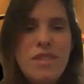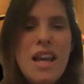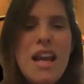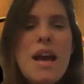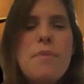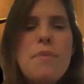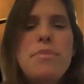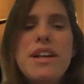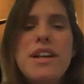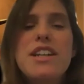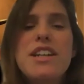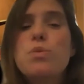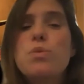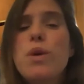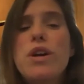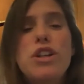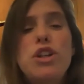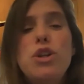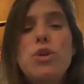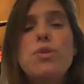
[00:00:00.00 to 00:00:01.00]
Because
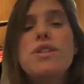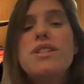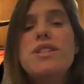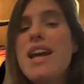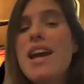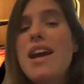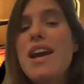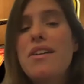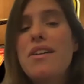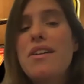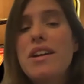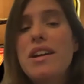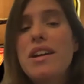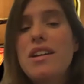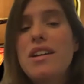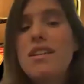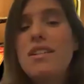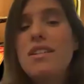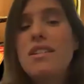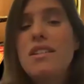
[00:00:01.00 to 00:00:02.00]
when
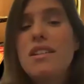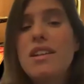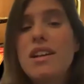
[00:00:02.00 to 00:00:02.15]
Unitarianism